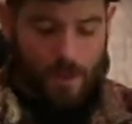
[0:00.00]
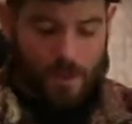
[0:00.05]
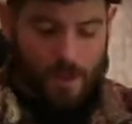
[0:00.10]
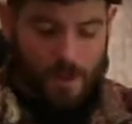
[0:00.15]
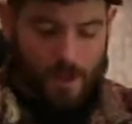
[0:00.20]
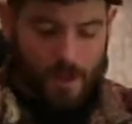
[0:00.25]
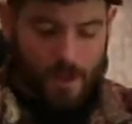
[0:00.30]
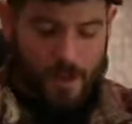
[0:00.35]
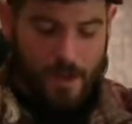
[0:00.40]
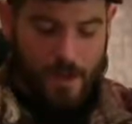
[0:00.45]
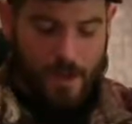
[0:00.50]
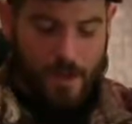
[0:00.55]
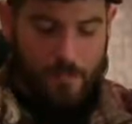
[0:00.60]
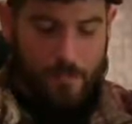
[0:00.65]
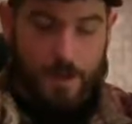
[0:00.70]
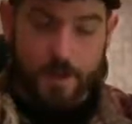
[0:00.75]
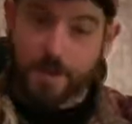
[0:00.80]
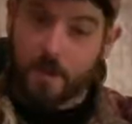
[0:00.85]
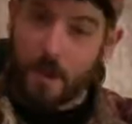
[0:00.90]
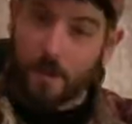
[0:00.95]

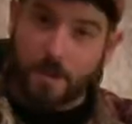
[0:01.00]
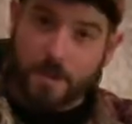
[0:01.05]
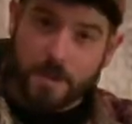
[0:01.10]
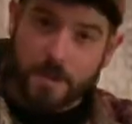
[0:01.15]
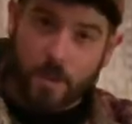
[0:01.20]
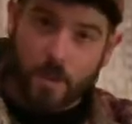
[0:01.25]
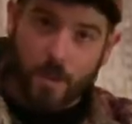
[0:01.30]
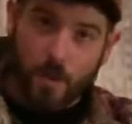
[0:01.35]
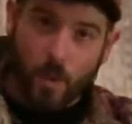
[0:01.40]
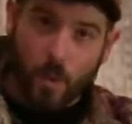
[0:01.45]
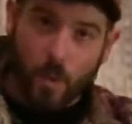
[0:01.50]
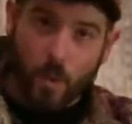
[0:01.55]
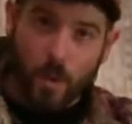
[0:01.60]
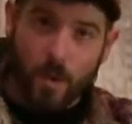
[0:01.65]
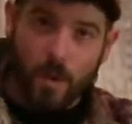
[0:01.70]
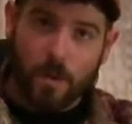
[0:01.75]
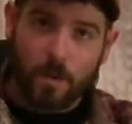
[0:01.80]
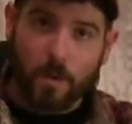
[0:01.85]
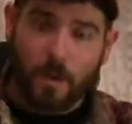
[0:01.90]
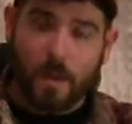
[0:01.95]
and Metropolis,
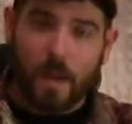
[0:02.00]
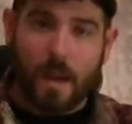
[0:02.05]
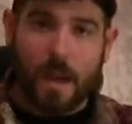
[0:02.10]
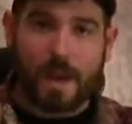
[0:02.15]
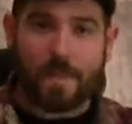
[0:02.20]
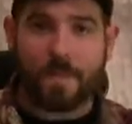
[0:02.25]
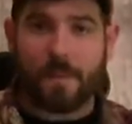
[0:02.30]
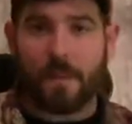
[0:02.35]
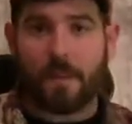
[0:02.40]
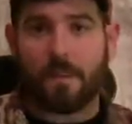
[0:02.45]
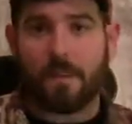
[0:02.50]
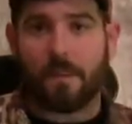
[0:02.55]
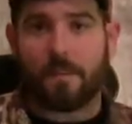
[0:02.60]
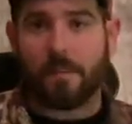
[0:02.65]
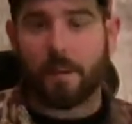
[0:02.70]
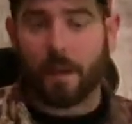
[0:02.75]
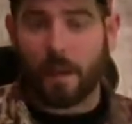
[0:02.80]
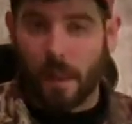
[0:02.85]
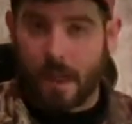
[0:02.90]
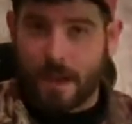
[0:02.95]
Illinois, and then
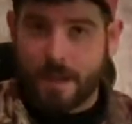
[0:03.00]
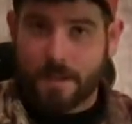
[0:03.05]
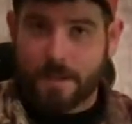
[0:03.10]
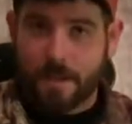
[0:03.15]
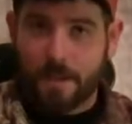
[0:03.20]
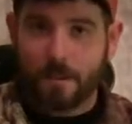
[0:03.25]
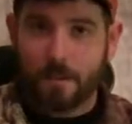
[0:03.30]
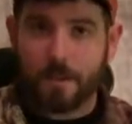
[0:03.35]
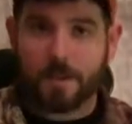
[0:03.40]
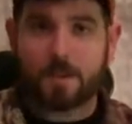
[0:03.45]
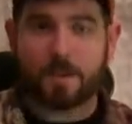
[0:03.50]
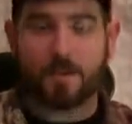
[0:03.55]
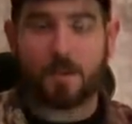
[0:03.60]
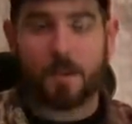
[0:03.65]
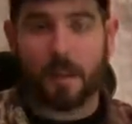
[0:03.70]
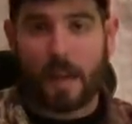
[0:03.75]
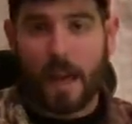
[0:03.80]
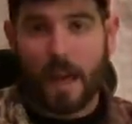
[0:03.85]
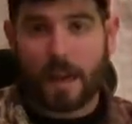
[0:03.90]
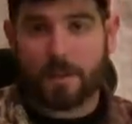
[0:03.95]
the Classic, which is
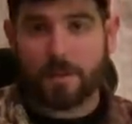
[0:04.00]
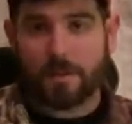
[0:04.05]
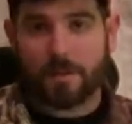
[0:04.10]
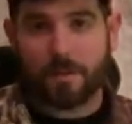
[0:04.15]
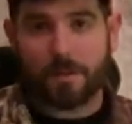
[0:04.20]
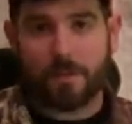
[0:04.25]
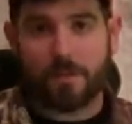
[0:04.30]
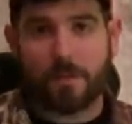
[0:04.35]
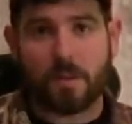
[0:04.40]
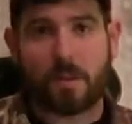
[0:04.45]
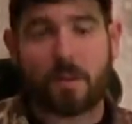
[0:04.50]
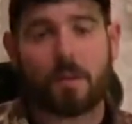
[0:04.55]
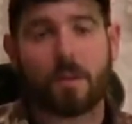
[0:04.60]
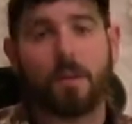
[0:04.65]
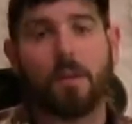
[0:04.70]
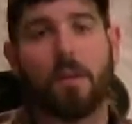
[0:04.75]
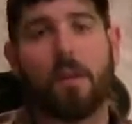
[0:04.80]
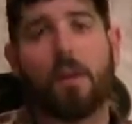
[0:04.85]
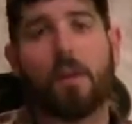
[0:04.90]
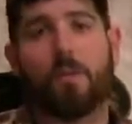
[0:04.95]
the last shoot of the
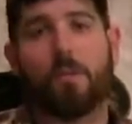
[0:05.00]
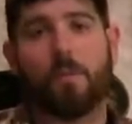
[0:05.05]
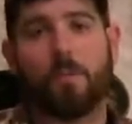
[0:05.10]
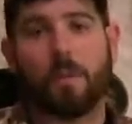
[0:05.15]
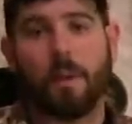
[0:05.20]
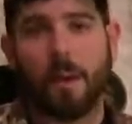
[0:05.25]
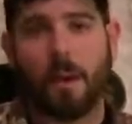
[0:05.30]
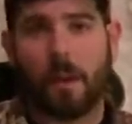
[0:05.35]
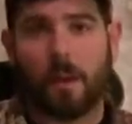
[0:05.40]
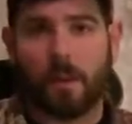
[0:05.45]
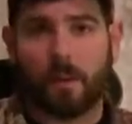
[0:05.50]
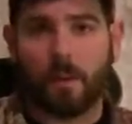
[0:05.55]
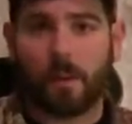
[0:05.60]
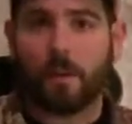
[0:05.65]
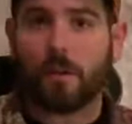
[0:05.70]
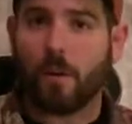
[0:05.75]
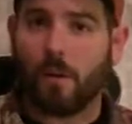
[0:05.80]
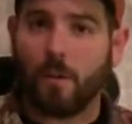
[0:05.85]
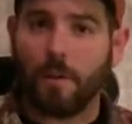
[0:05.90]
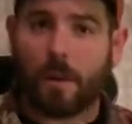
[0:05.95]
year, will be held
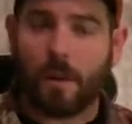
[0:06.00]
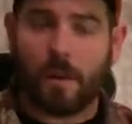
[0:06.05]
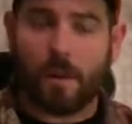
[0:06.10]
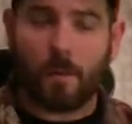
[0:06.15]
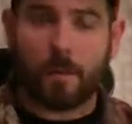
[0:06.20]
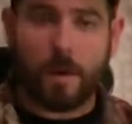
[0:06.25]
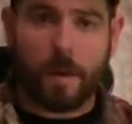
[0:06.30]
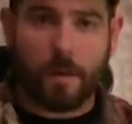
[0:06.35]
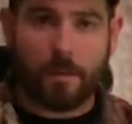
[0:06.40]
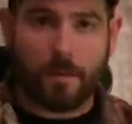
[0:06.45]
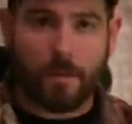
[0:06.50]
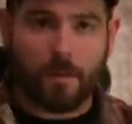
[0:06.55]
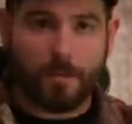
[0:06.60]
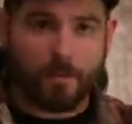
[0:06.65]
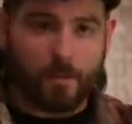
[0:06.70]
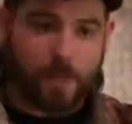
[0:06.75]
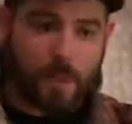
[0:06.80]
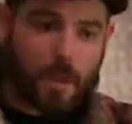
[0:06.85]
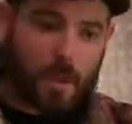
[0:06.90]
in Coleman, Alabama.